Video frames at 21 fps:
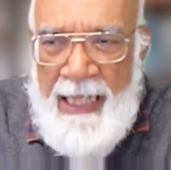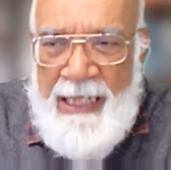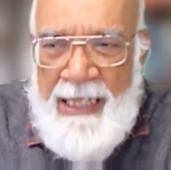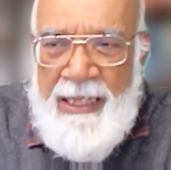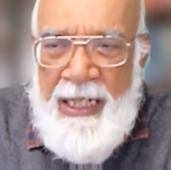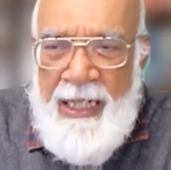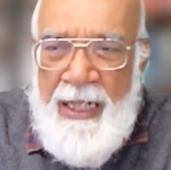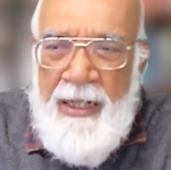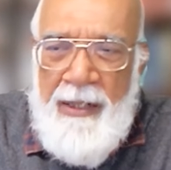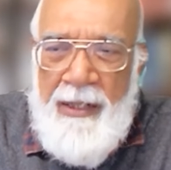and
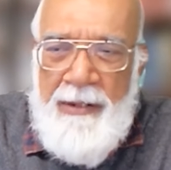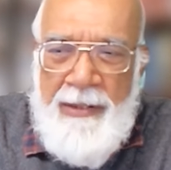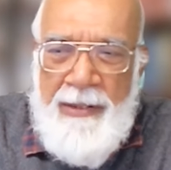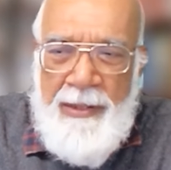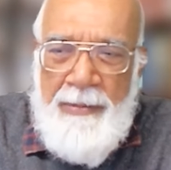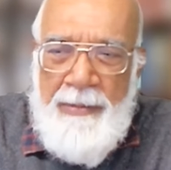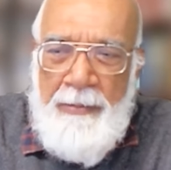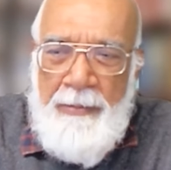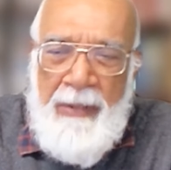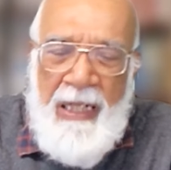ethical
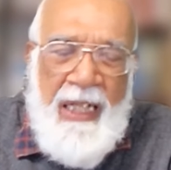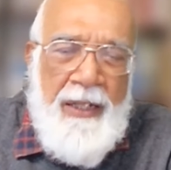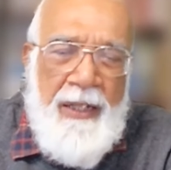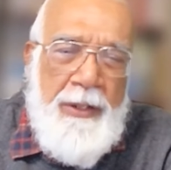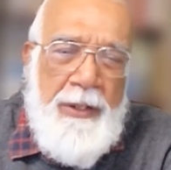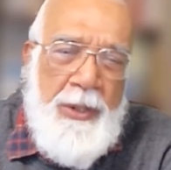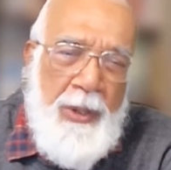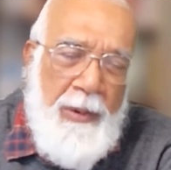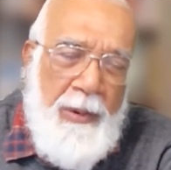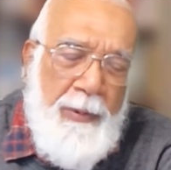
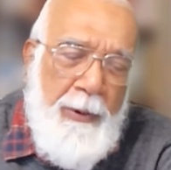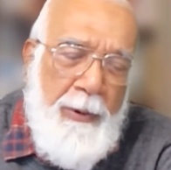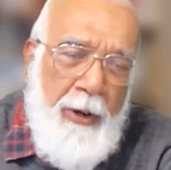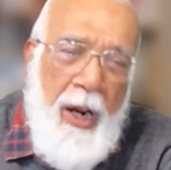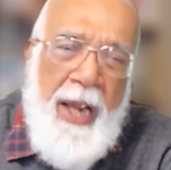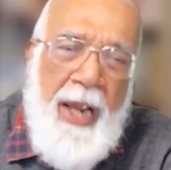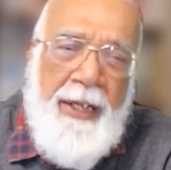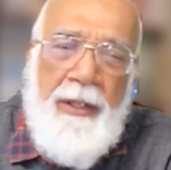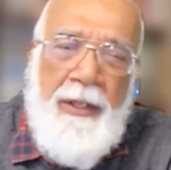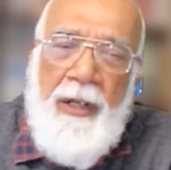means of
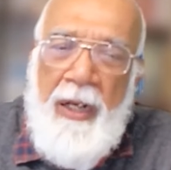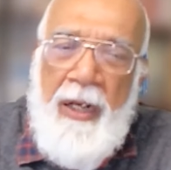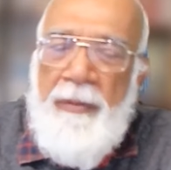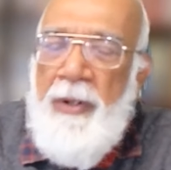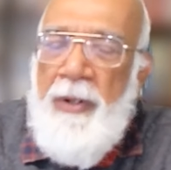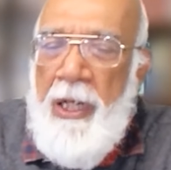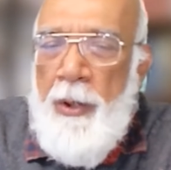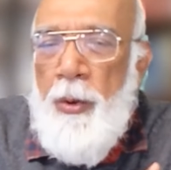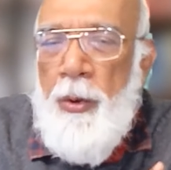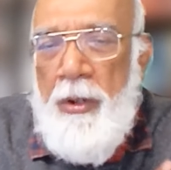right
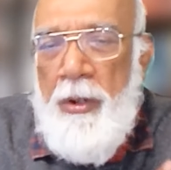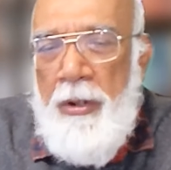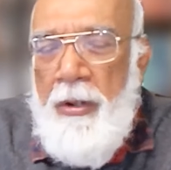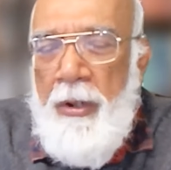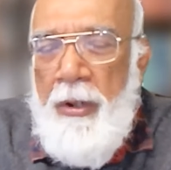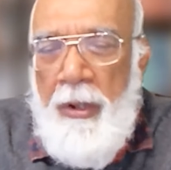livelihood